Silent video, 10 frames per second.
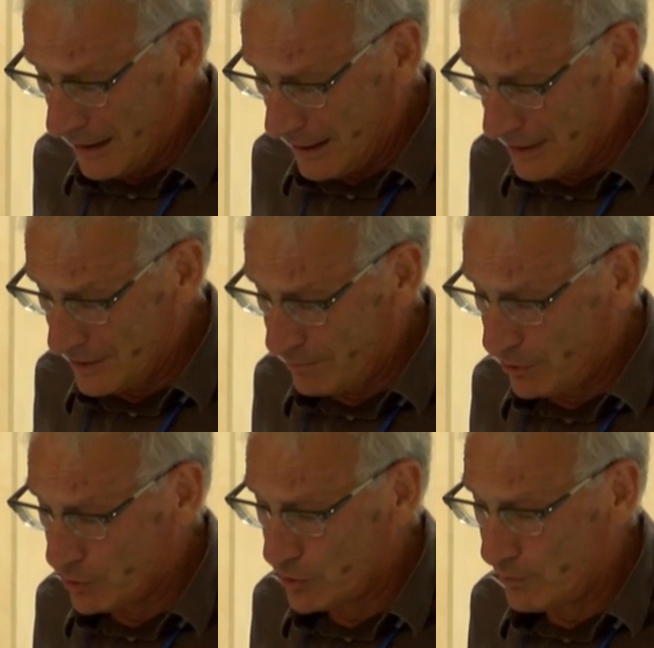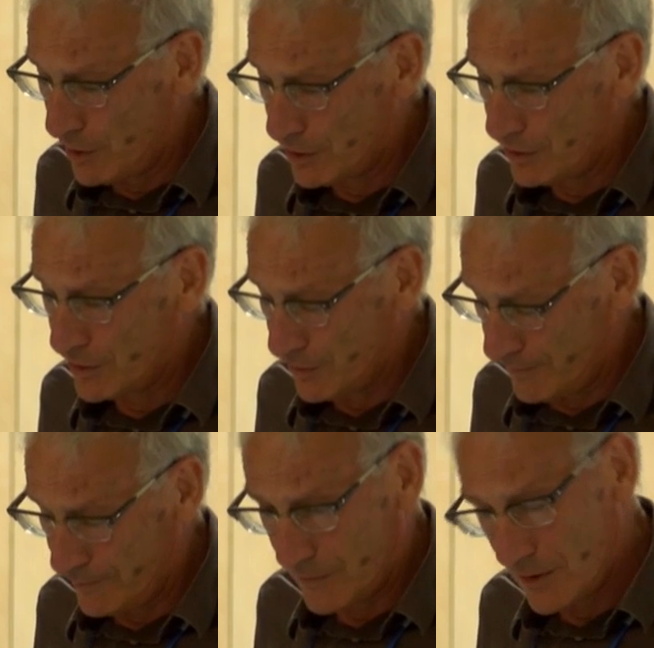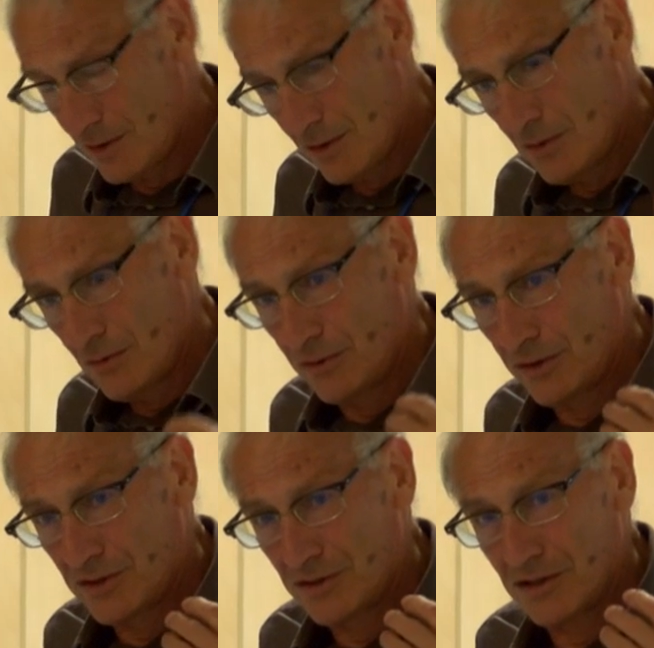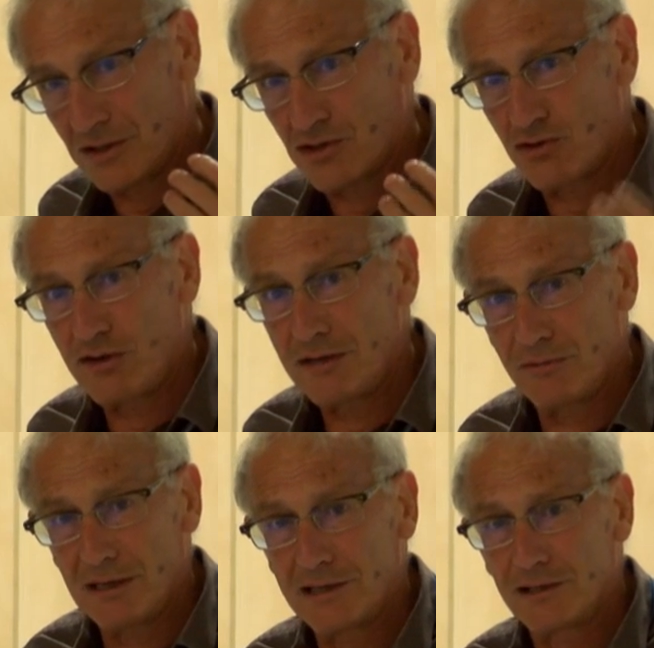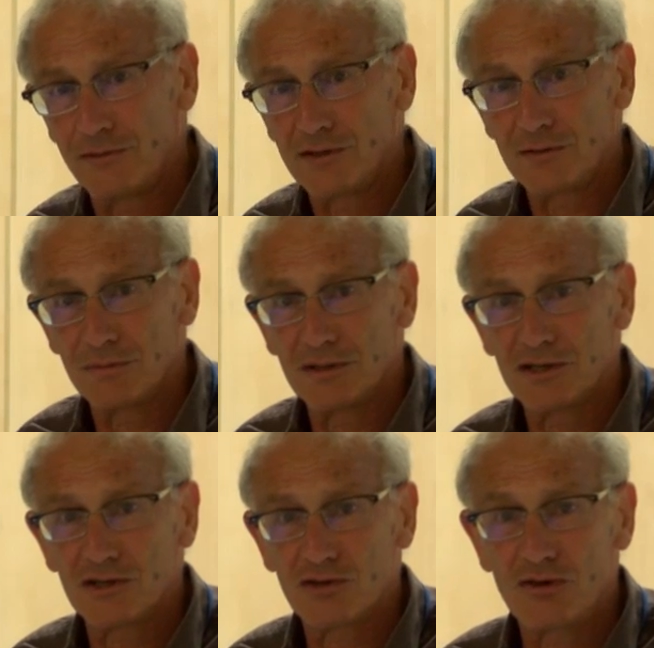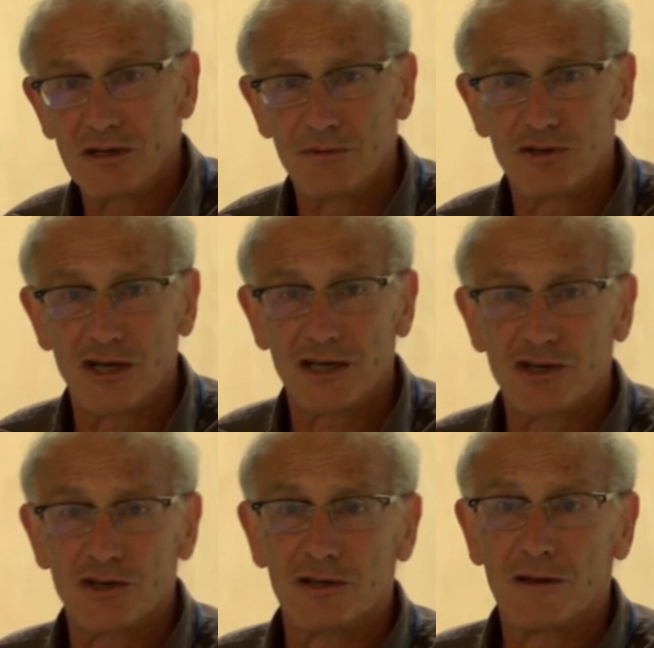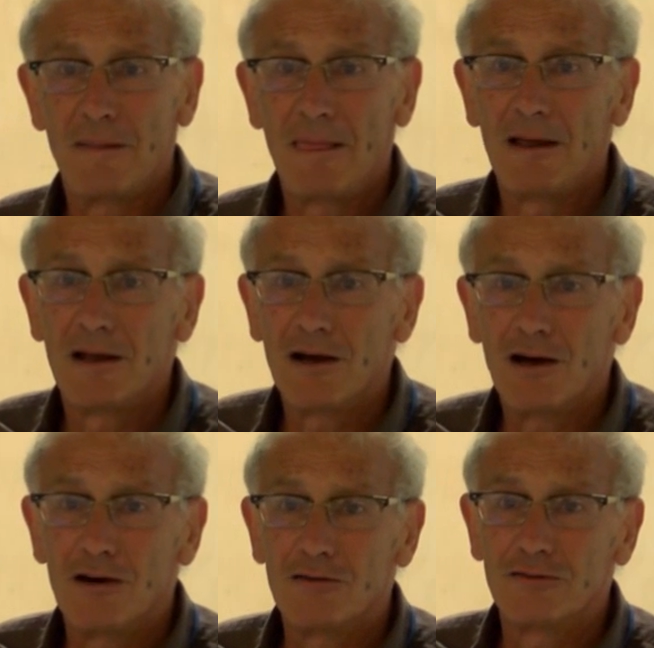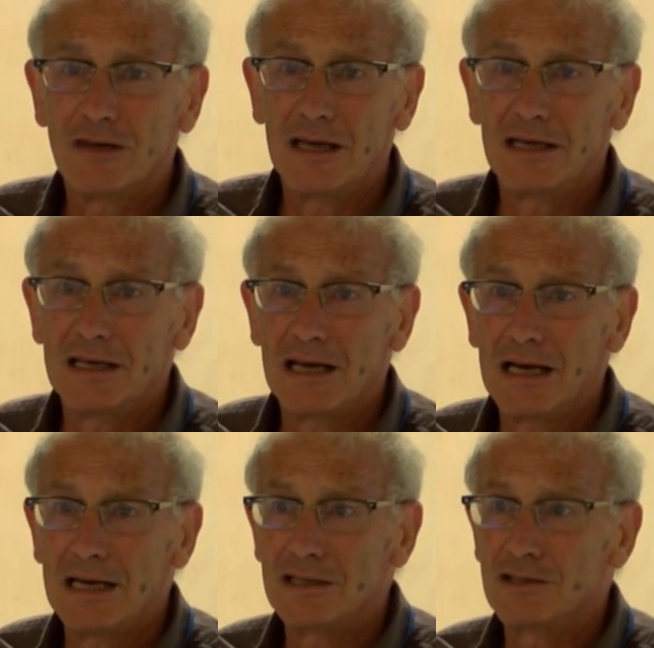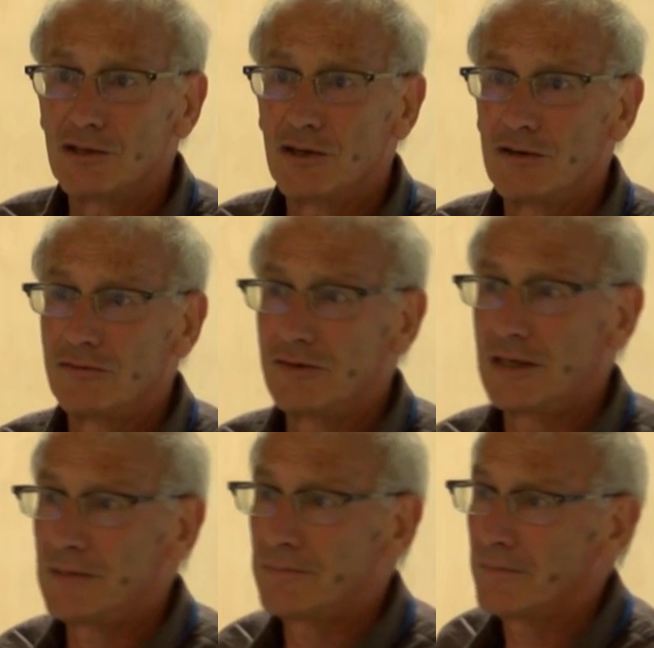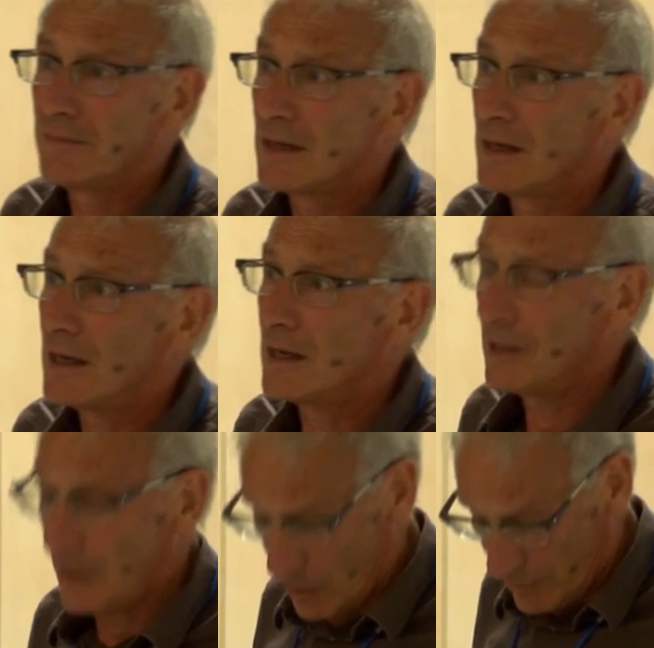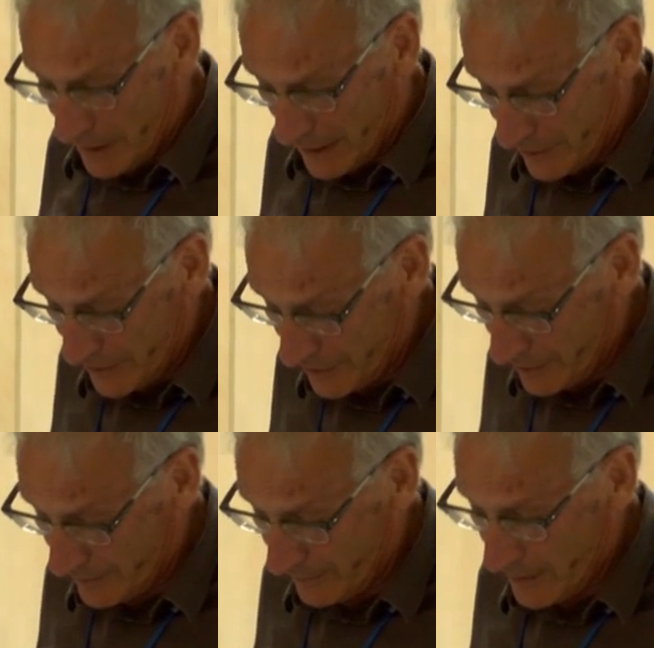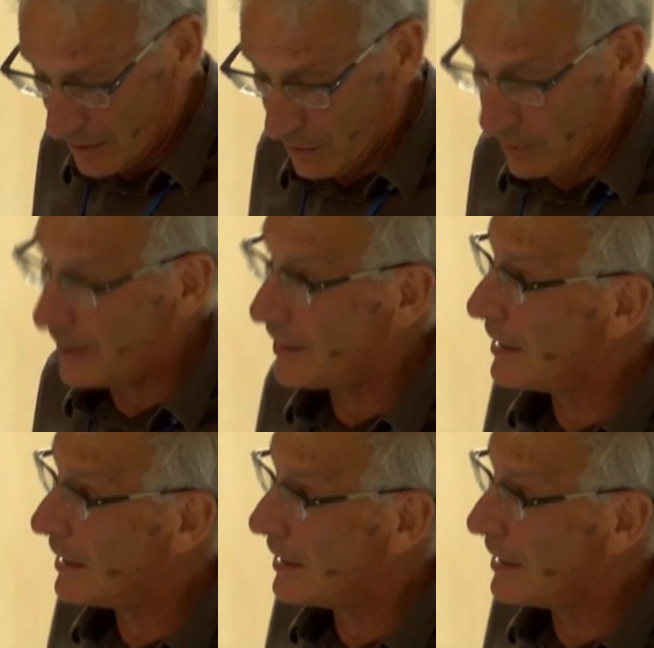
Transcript: as postmodernism, with its extreme relativism, its extreme rejection of any kind of comparison or any